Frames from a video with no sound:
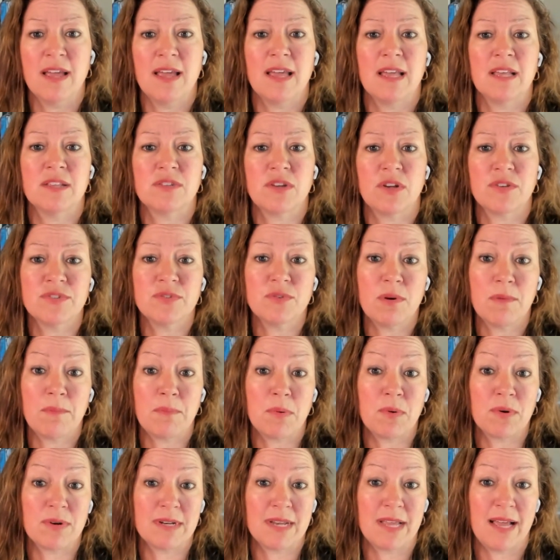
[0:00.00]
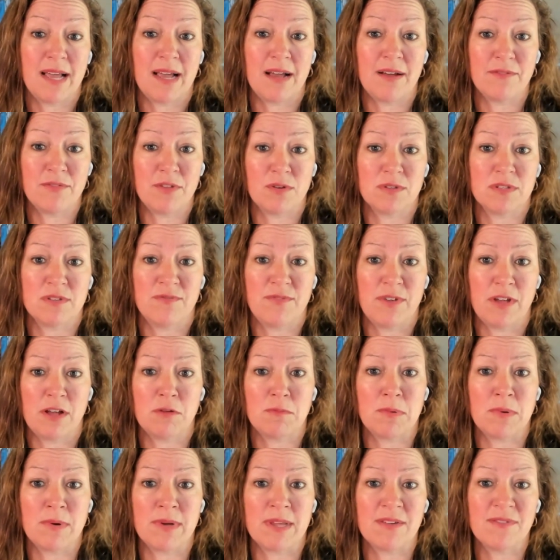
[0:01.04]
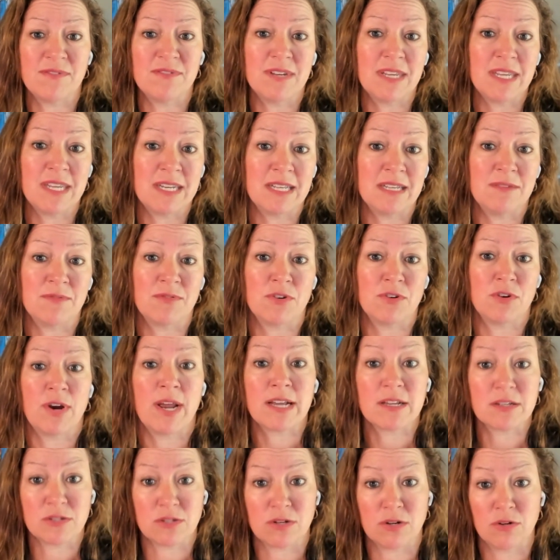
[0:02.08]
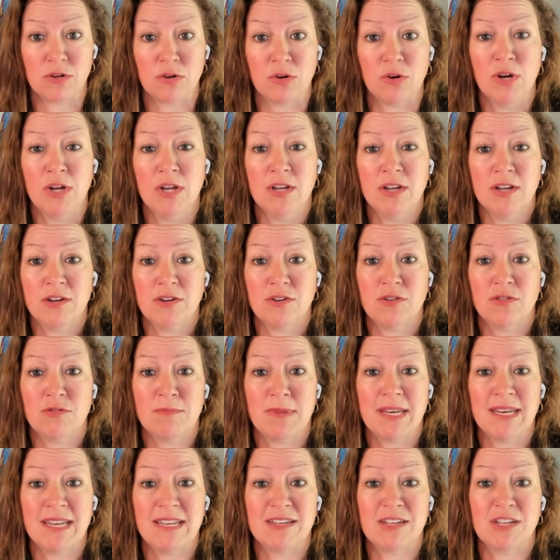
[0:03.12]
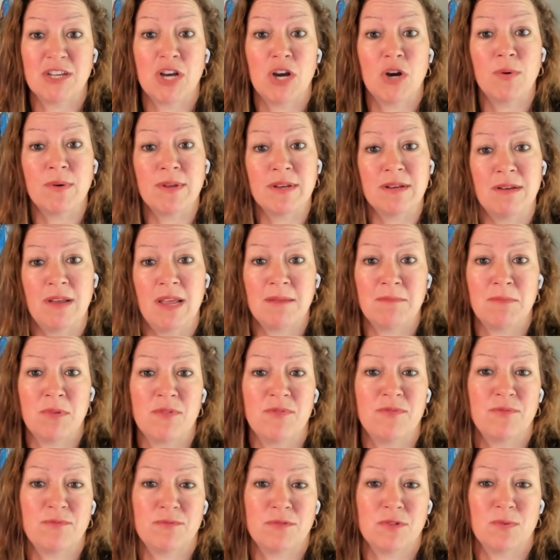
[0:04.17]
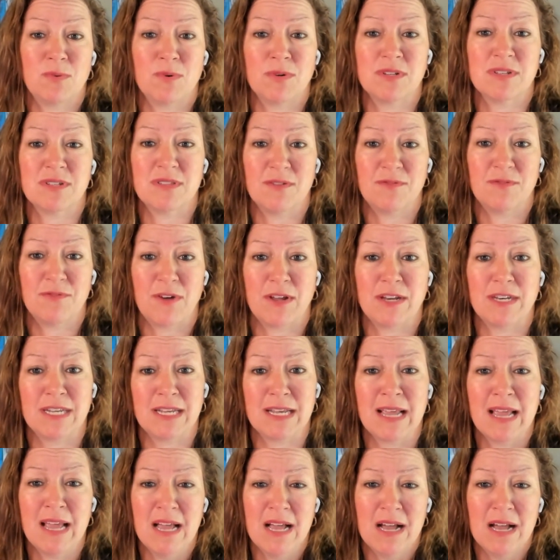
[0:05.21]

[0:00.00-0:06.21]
It's also important to have those available if needed for your external, who may need to go and move towards the funding.